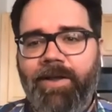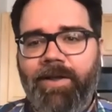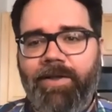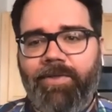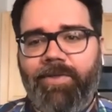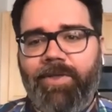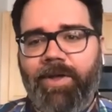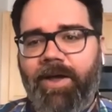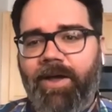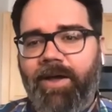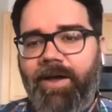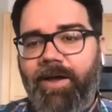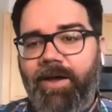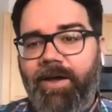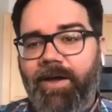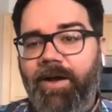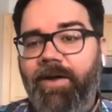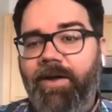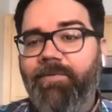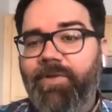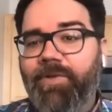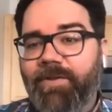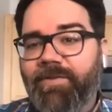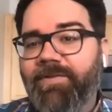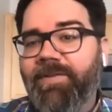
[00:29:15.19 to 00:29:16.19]

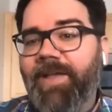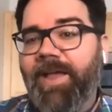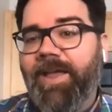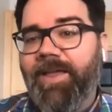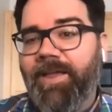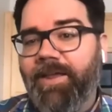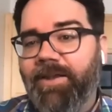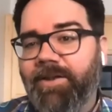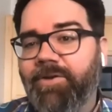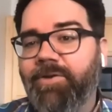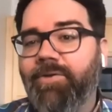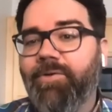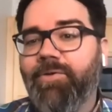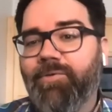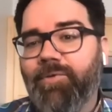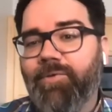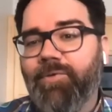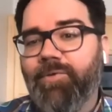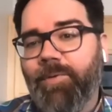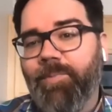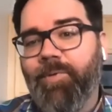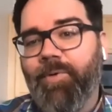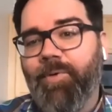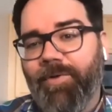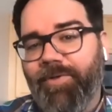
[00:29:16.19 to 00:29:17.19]
the second news
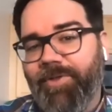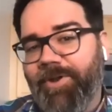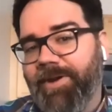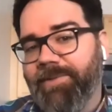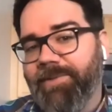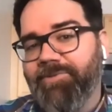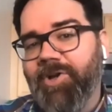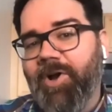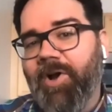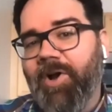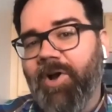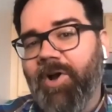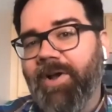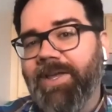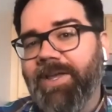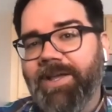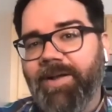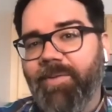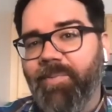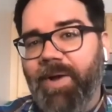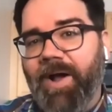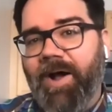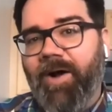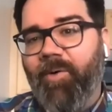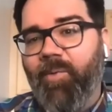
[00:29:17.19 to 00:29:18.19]
report that I'm talking
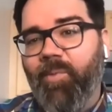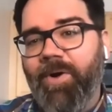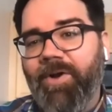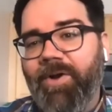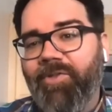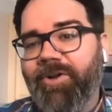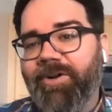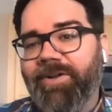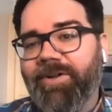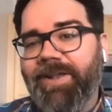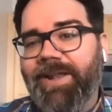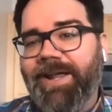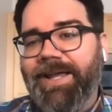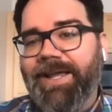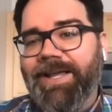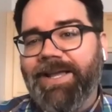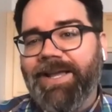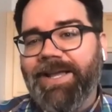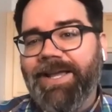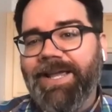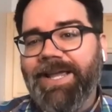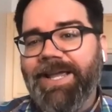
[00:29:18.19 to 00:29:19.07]
about, where they're like,